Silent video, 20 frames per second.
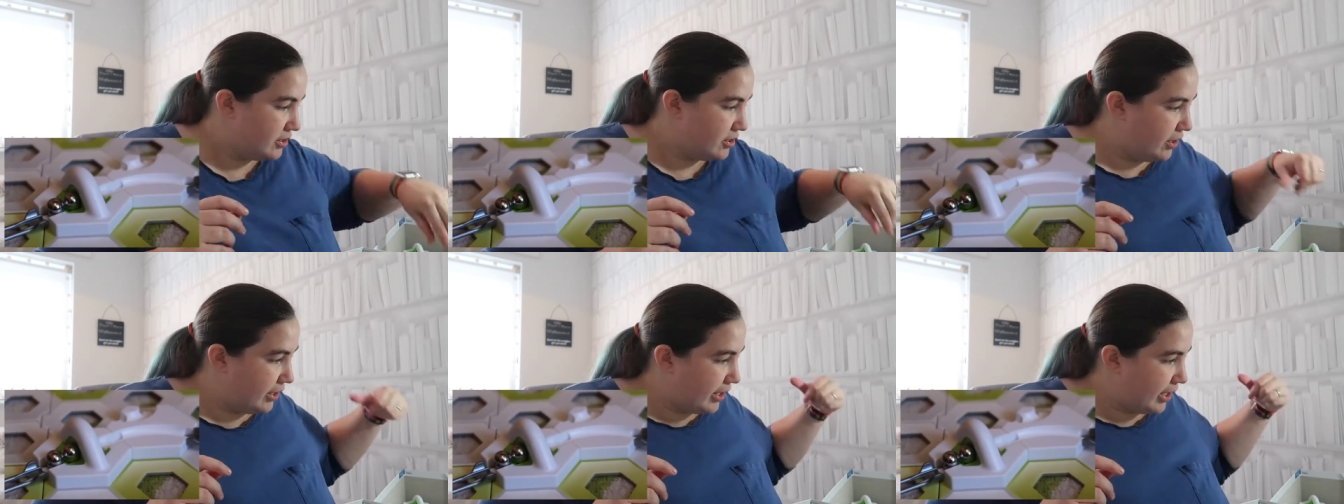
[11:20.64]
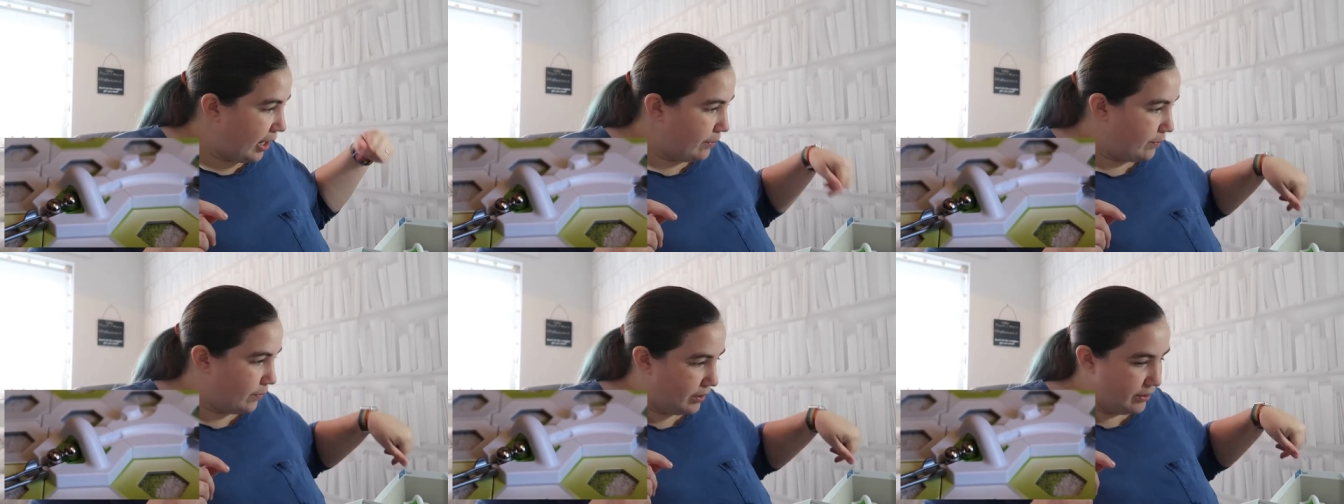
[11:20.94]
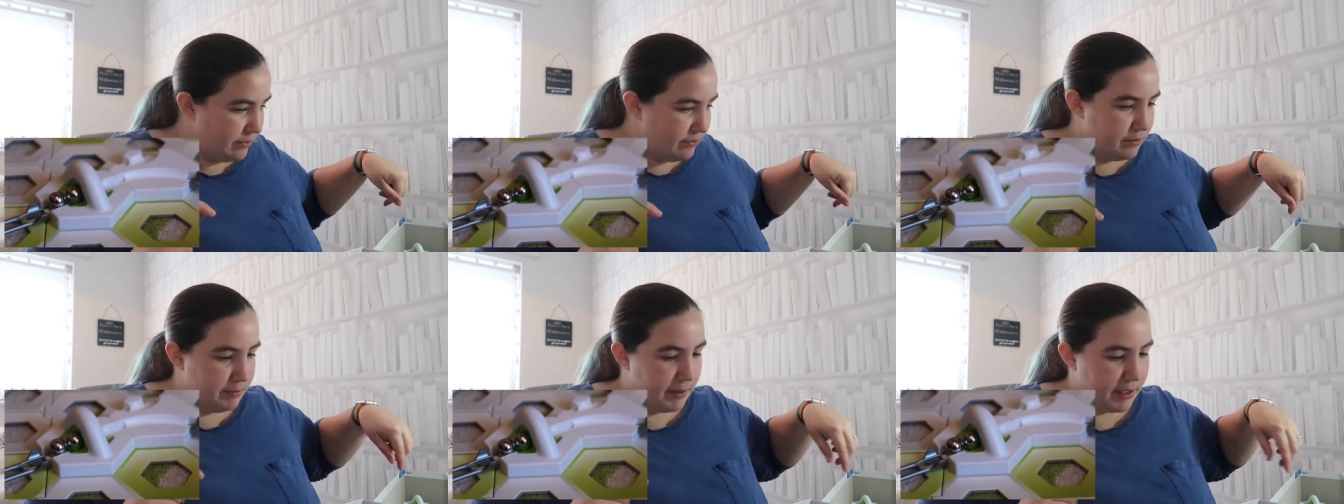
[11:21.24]
So you get
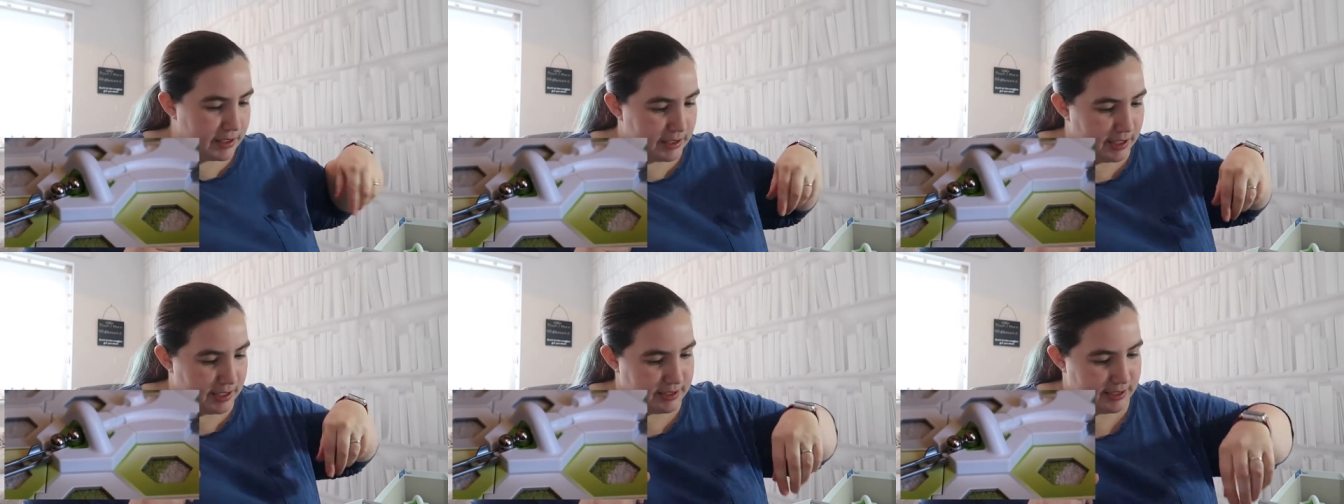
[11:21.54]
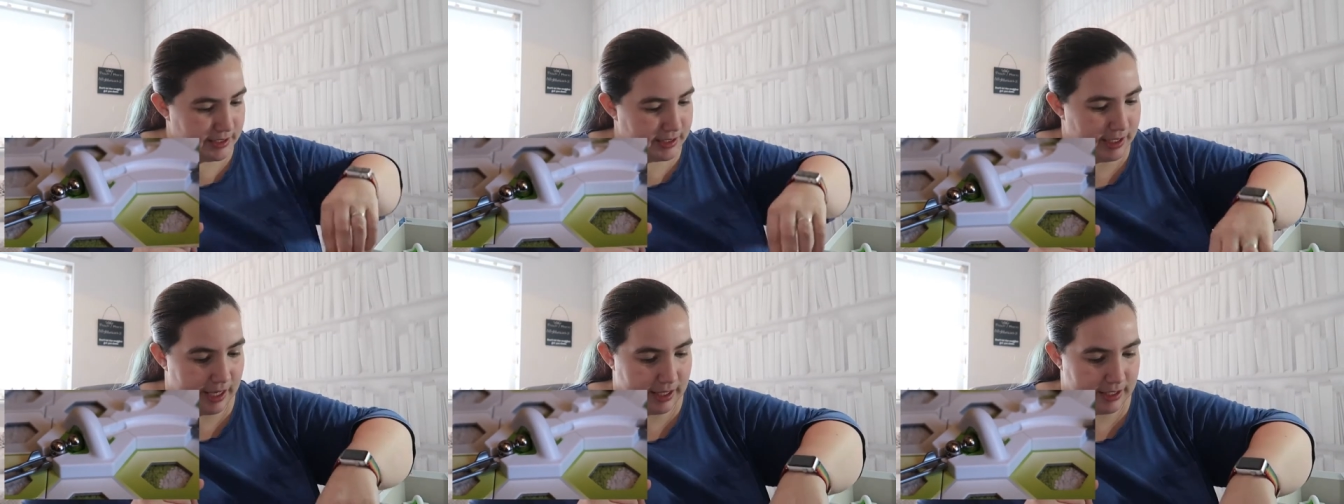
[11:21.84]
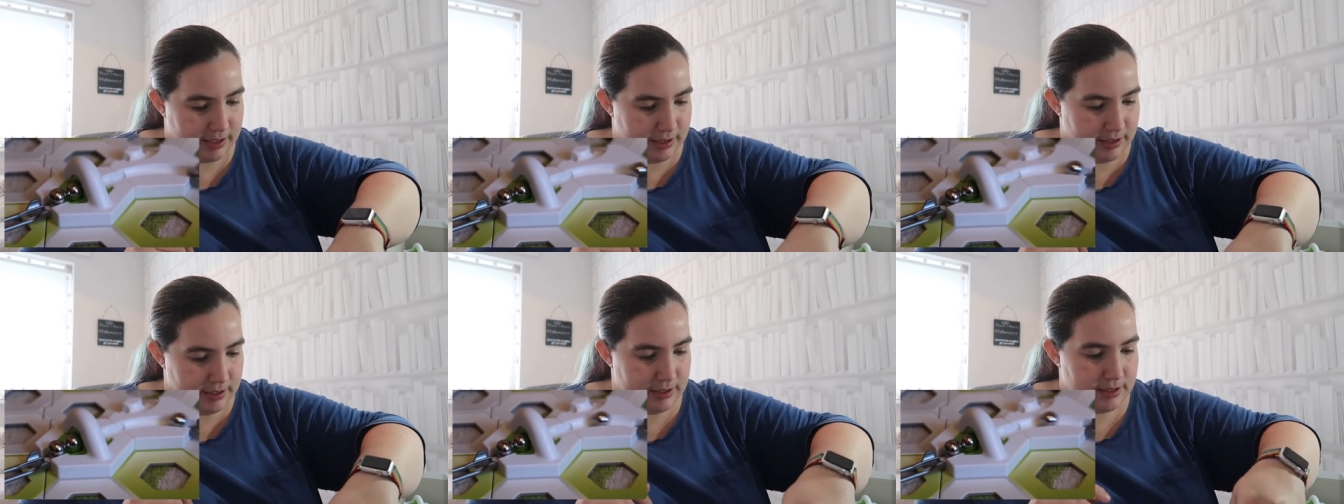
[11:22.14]
one of the magnetic
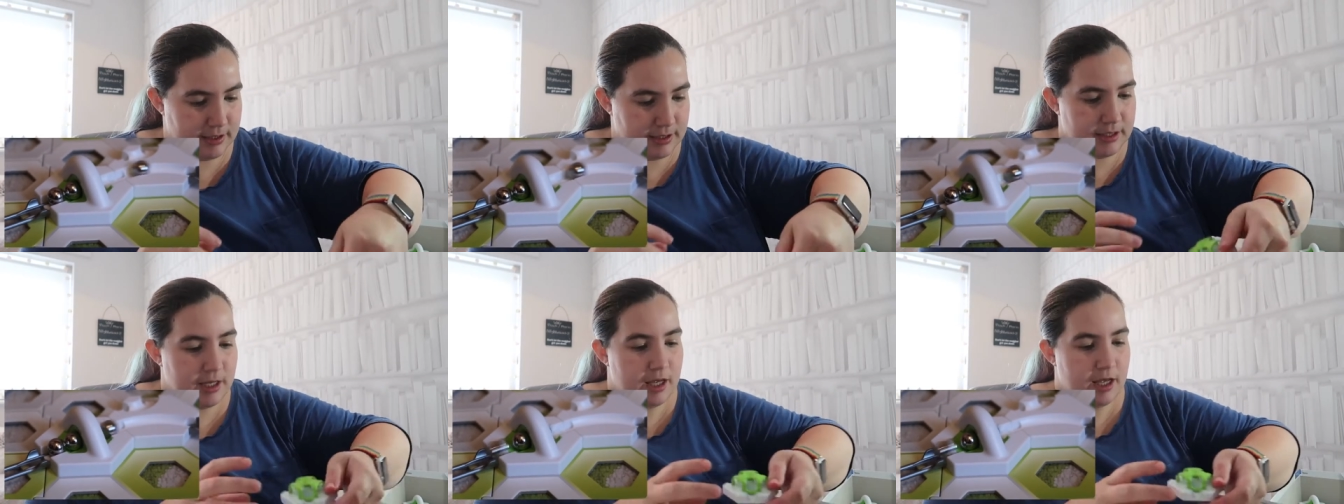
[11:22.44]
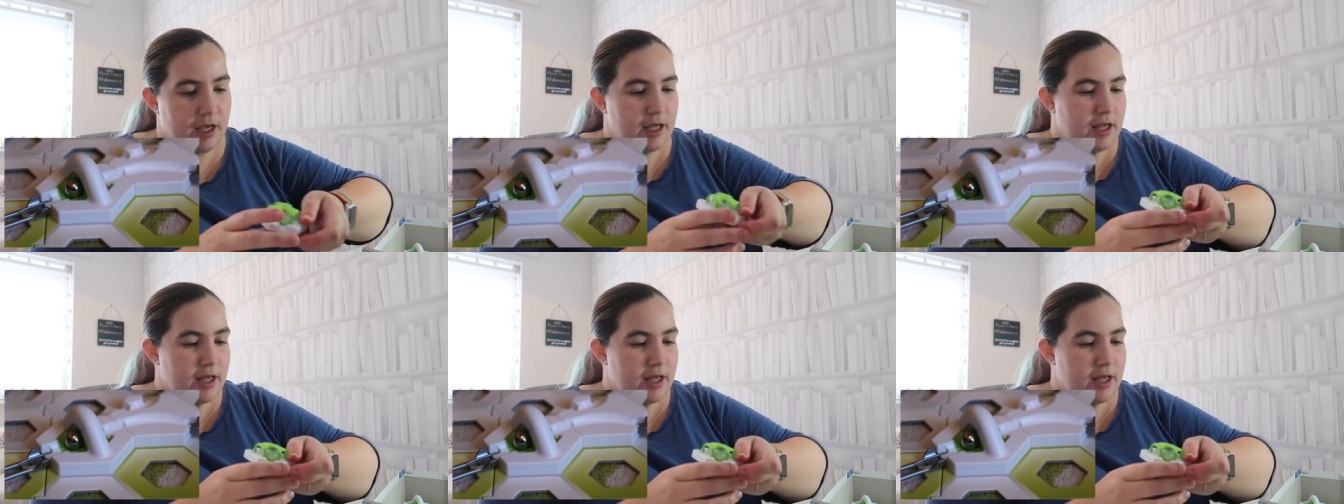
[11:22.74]
cannons.